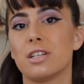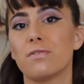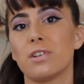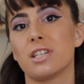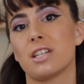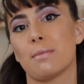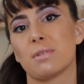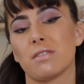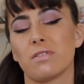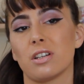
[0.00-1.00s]
different
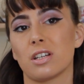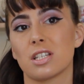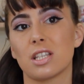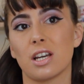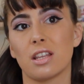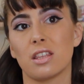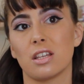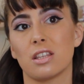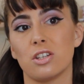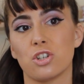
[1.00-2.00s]
steps of things that I
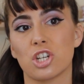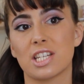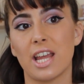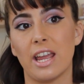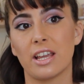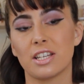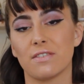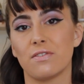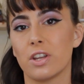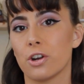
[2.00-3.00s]
think that you should take
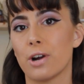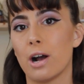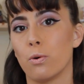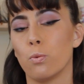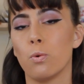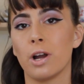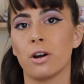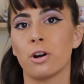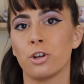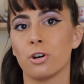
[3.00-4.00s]
to figure out
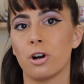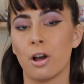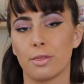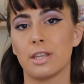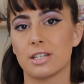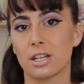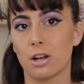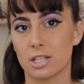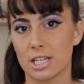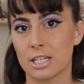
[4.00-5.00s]
what are your
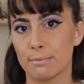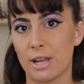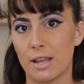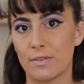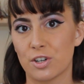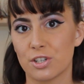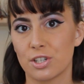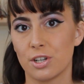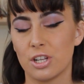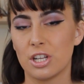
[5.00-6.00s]
authentic autistic
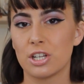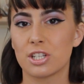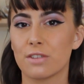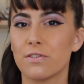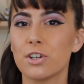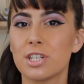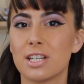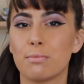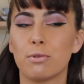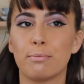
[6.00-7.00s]
behaviors. So the first
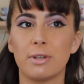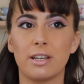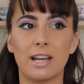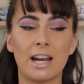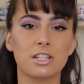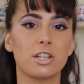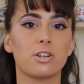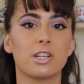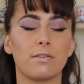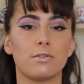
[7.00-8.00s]
step would be
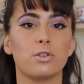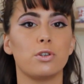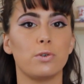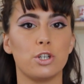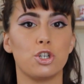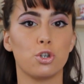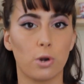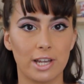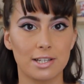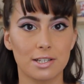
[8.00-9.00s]
asking yourself, do you
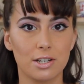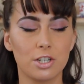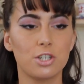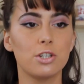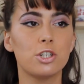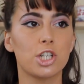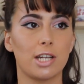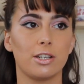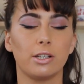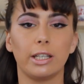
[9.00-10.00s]
enjoy it? Do you
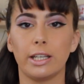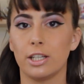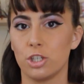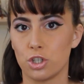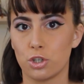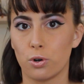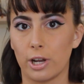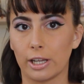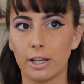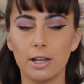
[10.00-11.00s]
genuinely
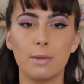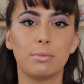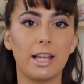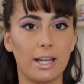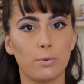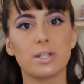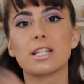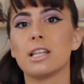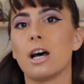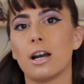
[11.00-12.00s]
enjoy playing with
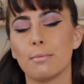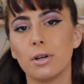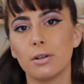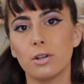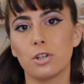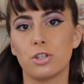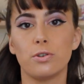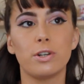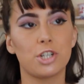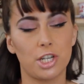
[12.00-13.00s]
slime? Do
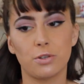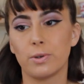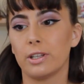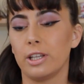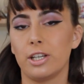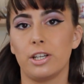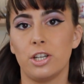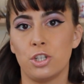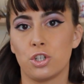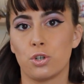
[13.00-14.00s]
you
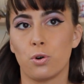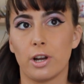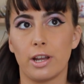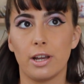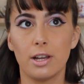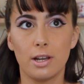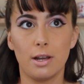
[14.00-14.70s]
genuinely enjoy